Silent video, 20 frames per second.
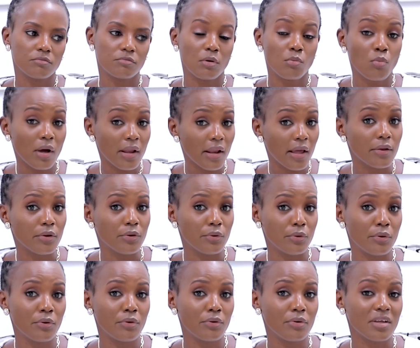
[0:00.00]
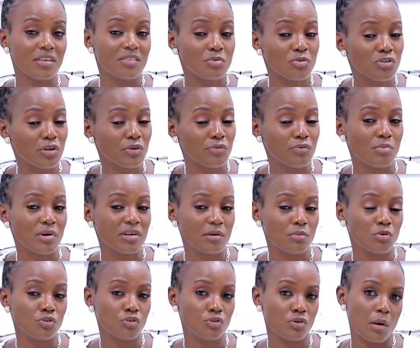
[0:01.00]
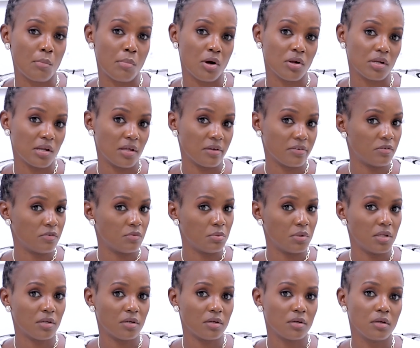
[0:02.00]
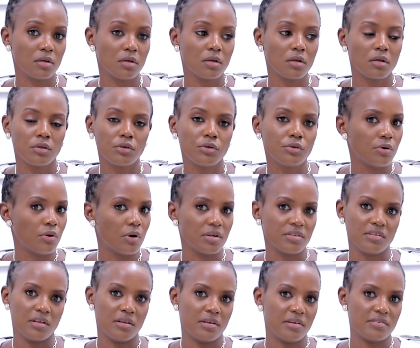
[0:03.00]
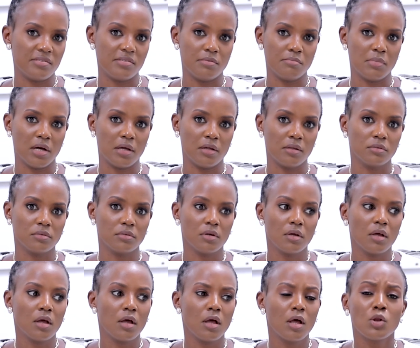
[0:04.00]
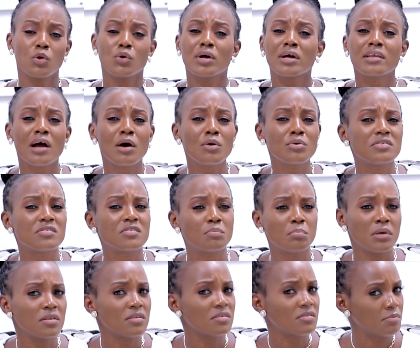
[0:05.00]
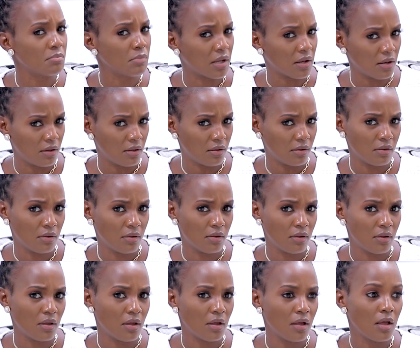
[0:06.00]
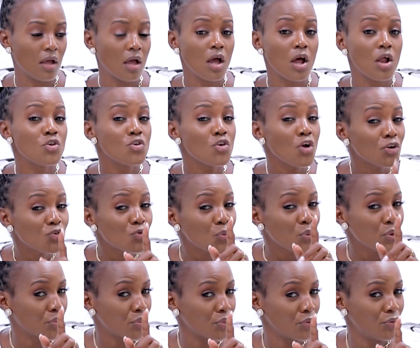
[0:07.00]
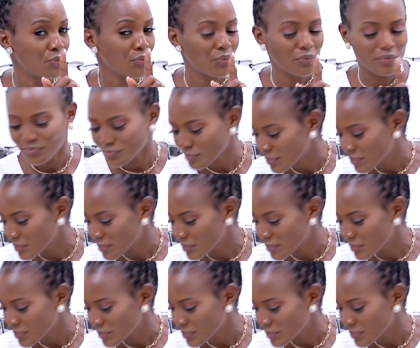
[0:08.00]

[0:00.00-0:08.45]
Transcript: from what I know, especially from what I'm going to talk about next week, you don't want a lazy man. Look at how he spends money. Not with you.